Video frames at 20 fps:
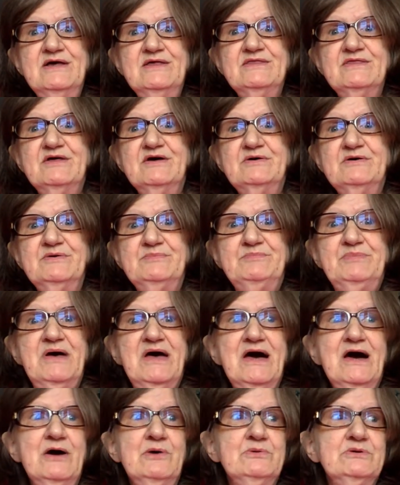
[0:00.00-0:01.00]
the
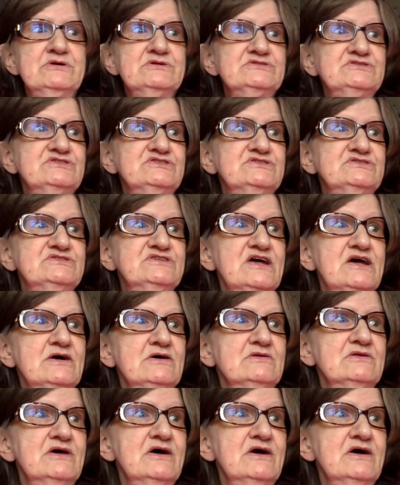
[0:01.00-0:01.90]
power to tell the